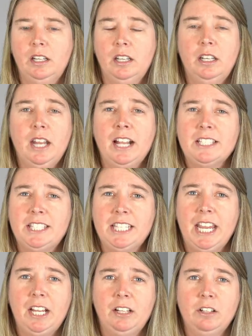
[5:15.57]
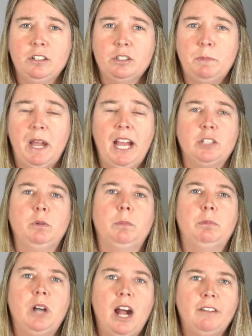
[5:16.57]
not sales, but actual
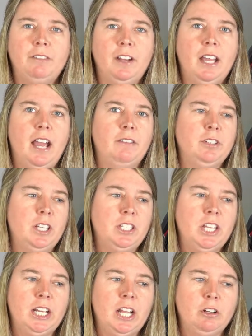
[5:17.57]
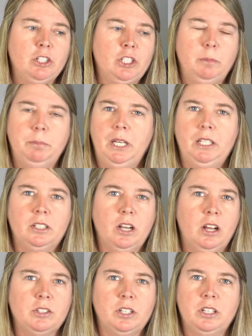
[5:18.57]
profit after the takeout, shipping,
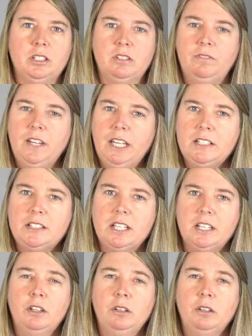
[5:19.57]
cost of goods, fees.